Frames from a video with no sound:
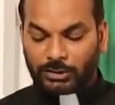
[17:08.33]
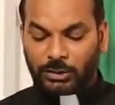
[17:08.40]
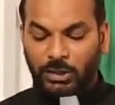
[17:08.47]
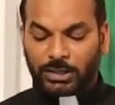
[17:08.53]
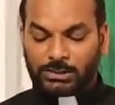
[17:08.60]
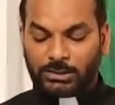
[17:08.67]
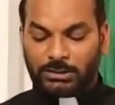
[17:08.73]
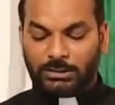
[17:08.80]

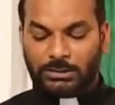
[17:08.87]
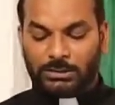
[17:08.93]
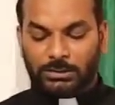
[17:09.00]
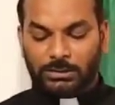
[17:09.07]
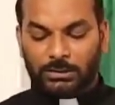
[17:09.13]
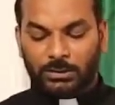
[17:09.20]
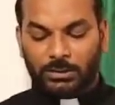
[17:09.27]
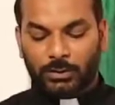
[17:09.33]

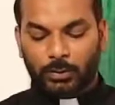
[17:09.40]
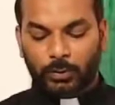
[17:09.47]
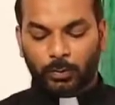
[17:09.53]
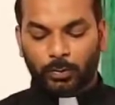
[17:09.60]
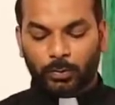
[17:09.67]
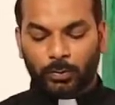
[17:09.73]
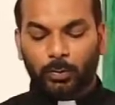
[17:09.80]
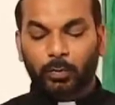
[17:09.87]
John's
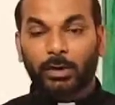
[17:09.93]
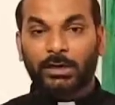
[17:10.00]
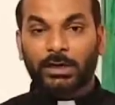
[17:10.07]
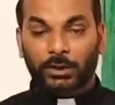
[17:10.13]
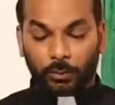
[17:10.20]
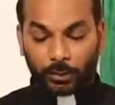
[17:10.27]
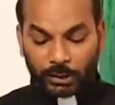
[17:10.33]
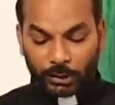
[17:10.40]

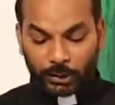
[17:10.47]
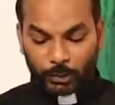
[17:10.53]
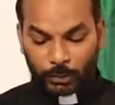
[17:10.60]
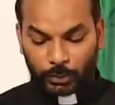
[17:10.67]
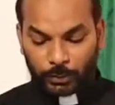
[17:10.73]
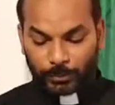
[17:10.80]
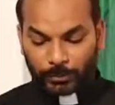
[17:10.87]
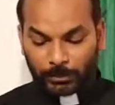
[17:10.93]

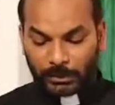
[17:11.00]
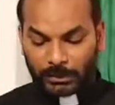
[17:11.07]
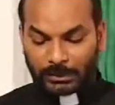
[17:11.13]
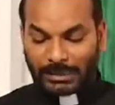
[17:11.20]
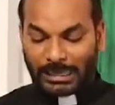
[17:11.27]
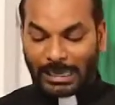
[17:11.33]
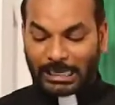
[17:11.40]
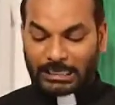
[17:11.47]
20:22,
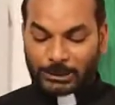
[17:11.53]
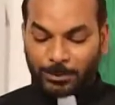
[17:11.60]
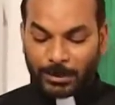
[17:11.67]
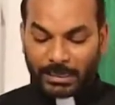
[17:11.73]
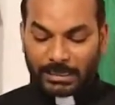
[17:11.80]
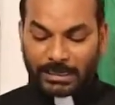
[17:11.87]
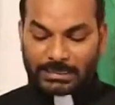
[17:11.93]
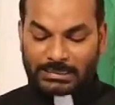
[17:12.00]
they
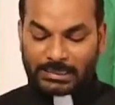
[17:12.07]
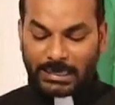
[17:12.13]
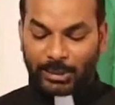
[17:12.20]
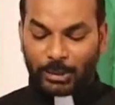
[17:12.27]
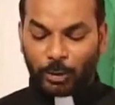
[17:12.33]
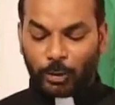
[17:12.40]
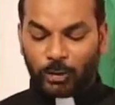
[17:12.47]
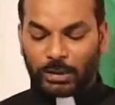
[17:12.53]
experienced a
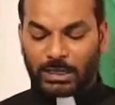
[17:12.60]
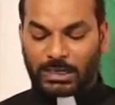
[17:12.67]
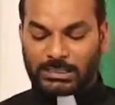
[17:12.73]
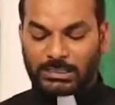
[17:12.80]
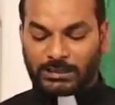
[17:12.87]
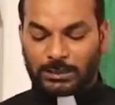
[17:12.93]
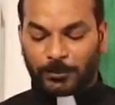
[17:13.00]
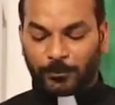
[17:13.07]
new
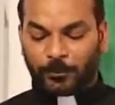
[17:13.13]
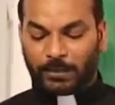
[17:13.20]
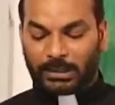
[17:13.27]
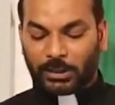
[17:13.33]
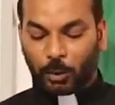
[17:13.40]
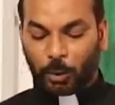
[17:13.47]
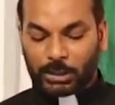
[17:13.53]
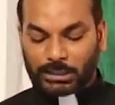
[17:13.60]
relationship
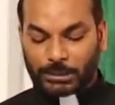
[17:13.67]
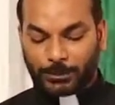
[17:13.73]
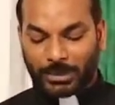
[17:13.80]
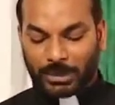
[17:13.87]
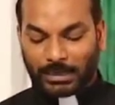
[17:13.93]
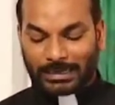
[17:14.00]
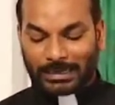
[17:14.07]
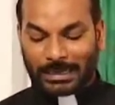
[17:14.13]
with the Holy
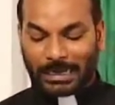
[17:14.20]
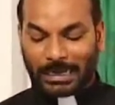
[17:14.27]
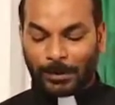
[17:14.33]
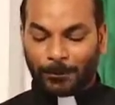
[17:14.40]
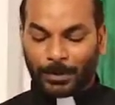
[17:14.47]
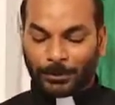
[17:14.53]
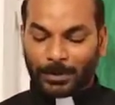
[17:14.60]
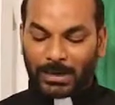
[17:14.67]
Spirit
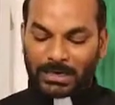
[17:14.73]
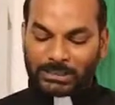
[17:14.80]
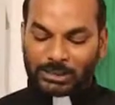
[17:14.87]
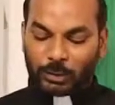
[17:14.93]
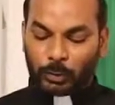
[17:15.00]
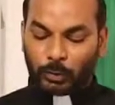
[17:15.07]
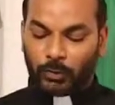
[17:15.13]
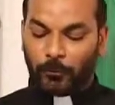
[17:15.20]
in
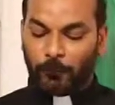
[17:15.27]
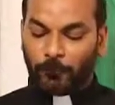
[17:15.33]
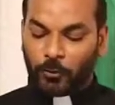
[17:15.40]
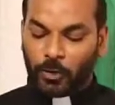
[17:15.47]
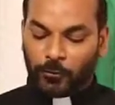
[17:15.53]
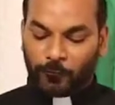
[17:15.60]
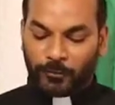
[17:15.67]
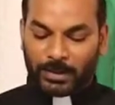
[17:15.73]
preparation to
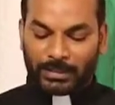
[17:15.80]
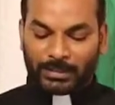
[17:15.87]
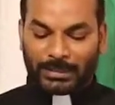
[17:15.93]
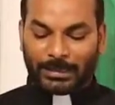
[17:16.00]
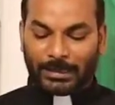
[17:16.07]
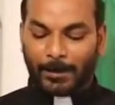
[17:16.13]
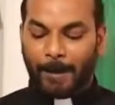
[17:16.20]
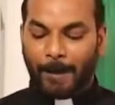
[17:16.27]
fulfill
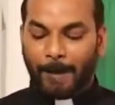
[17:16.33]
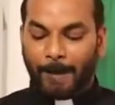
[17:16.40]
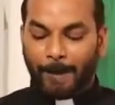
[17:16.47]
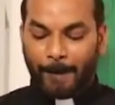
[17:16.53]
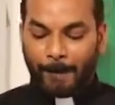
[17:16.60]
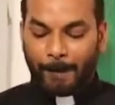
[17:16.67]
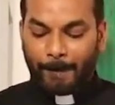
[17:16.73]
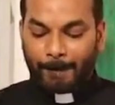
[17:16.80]
the
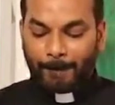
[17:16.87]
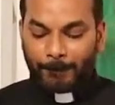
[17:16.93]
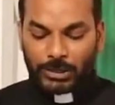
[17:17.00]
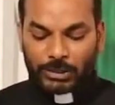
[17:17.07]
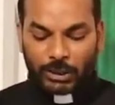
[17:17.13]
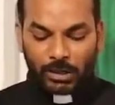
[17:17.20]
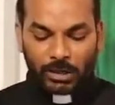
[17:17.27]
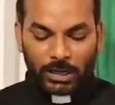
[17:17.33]

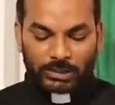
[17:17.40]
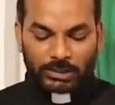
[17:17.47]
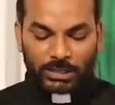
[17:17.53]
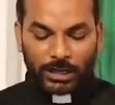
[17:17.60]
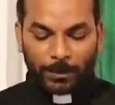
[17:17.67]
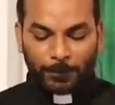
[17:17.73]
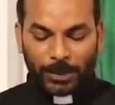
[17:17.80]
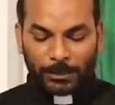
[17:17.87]

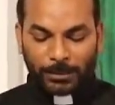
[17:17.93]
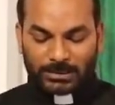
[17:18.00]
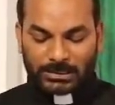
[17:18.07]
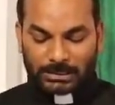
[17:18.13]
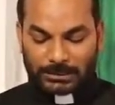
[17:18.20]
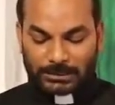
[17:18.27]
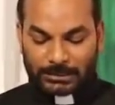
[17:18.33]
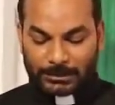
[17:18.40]
missiological
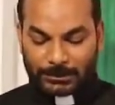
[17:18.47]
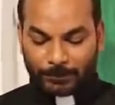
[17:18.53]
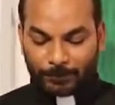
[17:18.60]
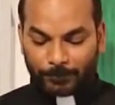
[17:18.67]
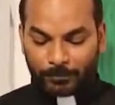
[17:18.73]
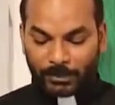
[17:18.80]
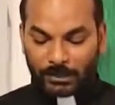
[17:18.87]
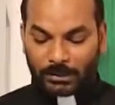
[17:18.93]
purposes.
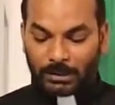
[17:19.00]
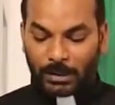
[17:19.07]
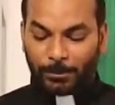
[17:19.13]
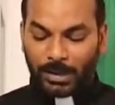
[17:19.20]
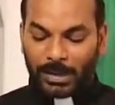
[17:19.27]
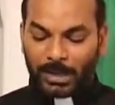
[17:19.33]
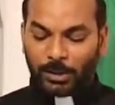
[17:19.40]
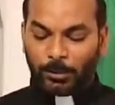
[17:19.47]
The
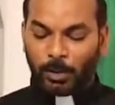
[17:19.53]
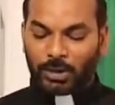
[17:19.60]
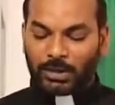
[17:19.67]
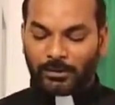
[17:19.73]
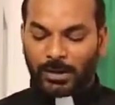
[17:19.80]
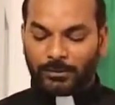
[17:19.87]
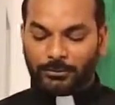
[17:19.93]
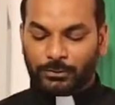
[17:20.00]
main
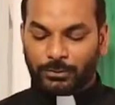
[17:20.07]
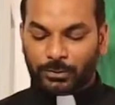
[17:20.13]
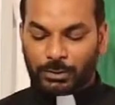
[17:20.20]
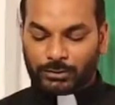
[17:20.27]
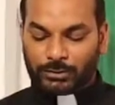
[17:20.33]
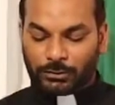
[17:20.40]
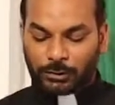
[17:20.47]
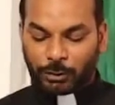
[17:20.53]
motive of
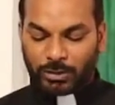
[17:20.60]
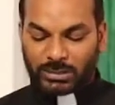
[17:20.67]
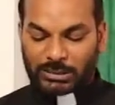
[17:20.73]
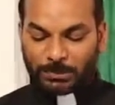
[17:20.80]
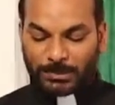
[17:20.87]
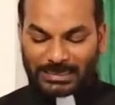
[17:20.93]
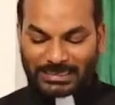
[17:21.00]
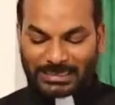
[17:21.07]

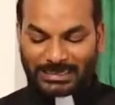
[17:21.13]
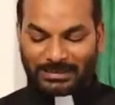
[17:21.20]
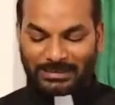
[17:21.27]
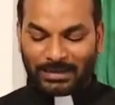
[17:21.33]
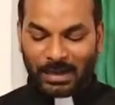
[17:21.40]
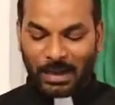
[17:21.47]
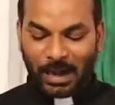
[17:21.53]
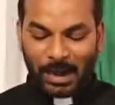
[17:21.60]
Jewish
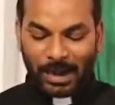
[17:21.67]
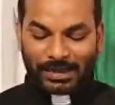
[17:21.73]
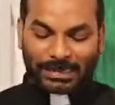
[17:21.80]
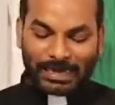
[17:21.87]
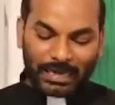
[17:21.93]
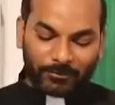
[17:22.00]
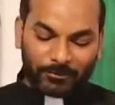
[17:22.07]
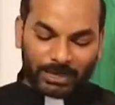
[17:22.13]
mission
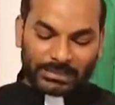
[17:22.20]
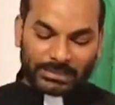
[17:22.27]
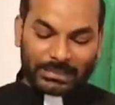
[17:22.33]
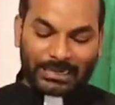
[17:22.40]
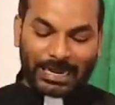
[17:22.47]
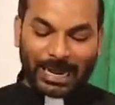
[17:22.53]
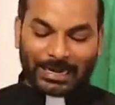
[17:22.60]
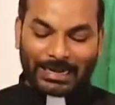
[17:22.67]
and
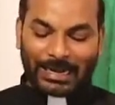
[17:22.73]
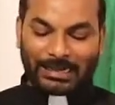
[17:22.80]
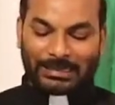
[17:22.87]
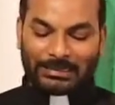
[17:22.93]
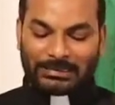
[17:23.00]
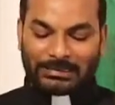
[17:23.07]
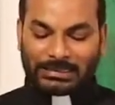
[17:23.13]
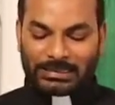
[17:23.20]
conversion,
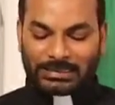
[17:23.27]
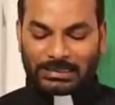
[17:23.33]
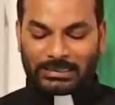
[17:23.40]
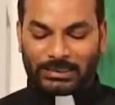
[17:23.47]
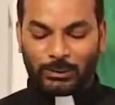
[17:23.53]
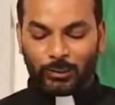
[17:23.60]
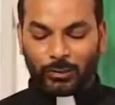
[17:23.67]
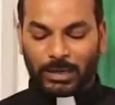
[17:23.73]
unlike
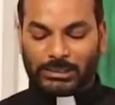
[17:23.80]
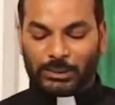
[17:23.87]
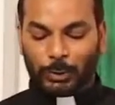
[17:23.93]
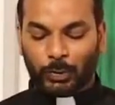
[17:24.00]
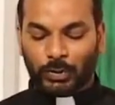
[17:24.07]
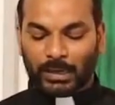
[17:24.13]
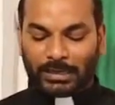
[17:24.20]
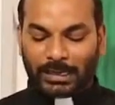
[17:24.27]
Jesus, was
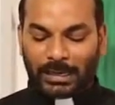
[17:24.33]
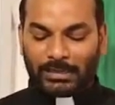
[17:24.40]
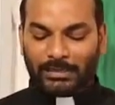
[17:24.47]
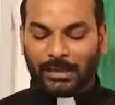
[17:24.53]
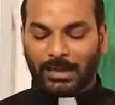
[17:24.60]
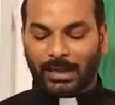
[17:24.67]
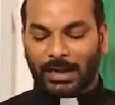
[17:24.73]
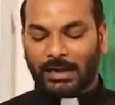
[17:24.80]
to retain
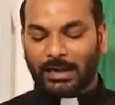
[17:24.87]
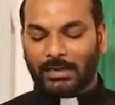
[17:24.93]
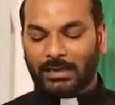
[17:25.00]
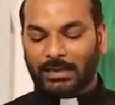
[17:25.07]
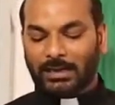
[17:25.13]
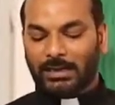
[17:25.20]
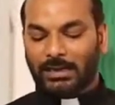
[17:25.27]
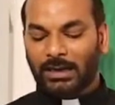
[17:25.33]
their
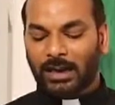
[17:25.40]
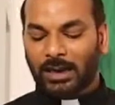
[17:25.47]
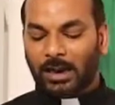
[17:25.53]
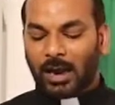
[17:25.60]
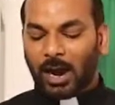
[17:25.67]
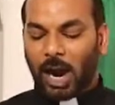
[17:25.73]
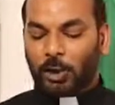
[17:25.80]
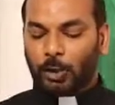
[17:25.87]
identity
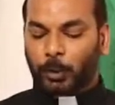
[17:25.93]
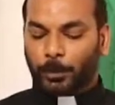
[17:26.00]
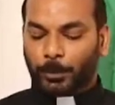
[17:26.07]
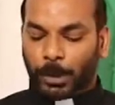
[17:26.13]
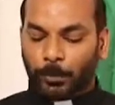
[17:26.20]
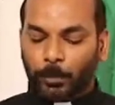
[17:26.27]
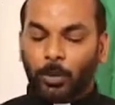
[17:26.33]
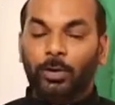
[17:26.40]
and to
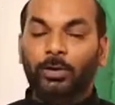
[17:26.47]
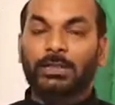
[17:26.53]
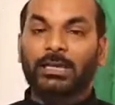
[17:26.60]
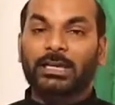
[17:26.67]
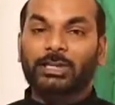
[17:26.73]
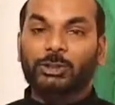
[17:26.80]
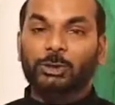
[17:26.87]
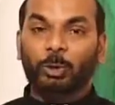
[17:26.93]
promote
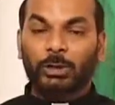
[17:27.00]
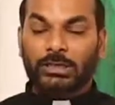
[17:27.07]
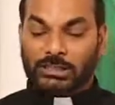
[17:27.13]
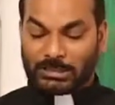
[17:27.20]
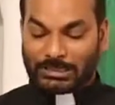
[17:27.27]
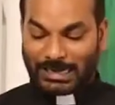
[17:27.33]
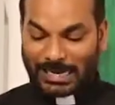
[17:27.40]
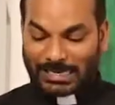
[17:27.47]
the
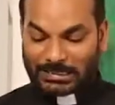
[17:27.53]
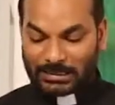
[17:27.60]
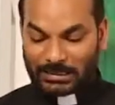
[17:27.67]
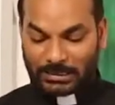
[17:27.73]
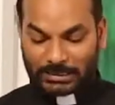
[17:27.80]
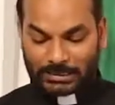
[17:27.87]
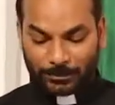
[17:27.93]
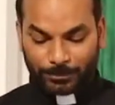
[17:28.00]
Jewish
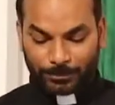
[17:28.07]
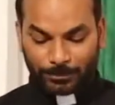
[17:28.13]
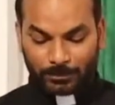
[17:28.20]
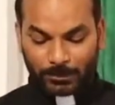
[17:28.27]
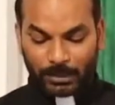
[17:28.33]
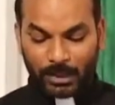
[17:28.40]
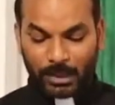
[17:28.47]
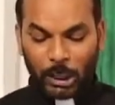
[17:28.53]
nationalism.
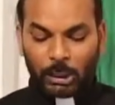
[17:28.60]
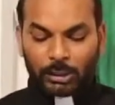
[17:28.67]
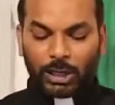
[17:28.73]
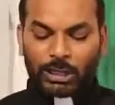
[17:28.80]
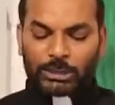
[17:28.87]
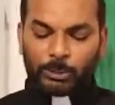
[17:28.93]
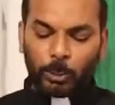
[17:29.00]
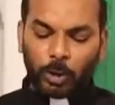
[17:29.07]

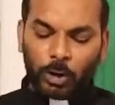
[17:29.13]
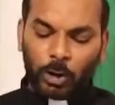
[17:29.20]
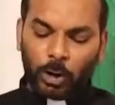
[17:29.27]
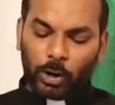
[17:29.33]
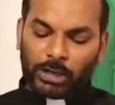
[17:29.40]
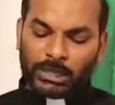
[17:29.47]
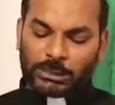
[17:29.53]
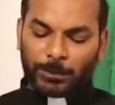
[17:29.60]
The
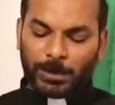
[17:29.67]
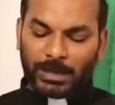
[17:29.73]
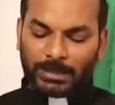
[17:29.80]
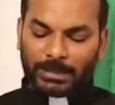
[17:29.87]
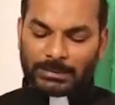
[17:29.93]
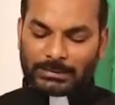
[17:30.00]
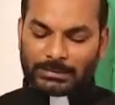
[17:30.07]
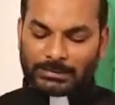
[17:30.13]
Holy
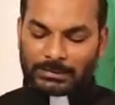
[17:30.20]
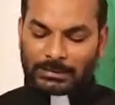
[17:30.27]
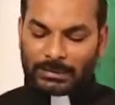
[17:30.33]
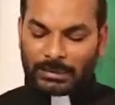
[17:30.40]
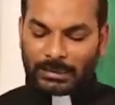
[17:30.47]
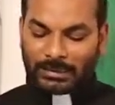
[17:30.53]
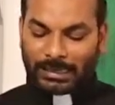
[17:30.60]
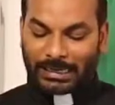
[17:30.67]
Spirit is
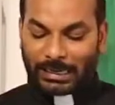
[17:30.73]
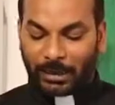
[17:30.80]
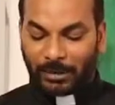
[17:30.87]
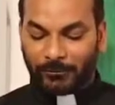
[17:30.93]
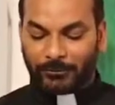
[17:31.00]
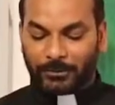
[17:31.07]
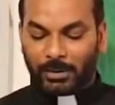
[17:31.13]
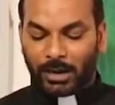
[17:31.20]
the
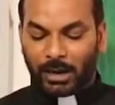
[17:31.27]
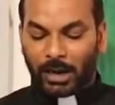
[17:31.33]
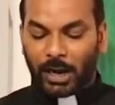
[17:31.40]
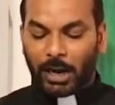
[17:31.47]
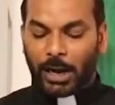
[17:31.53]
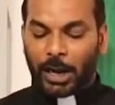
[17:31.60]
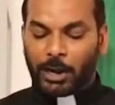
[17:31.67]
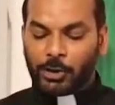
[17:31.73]
gift
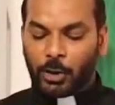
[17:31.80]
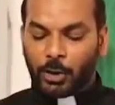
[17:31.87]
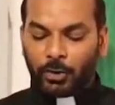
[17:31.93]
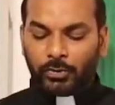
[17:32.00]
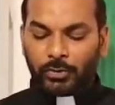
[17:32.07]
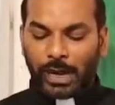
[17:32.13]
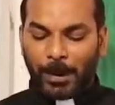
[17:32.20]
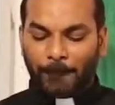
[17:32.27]

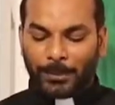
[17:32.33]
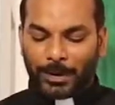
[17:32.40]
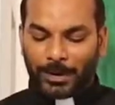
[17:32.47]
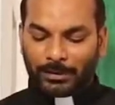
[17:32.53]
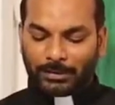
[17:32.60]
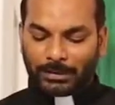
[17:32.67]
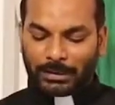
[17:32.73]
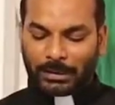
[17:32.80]
endowed
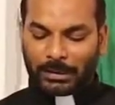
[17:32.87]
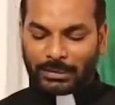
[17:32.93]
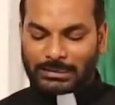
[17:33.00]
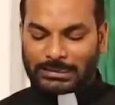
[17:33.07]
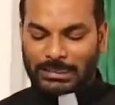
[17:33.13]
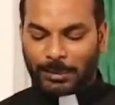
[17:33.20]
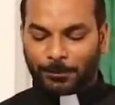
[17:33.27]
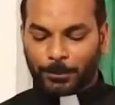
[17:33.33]
upon the
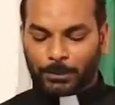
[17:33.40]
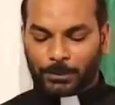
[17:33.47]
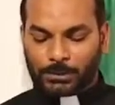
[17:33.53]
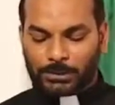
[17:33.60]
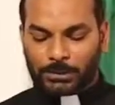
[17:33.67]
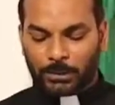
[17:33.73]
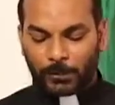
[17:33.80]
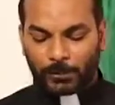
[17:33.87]

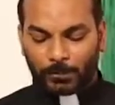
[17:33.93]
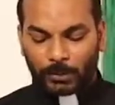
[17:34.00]
disciples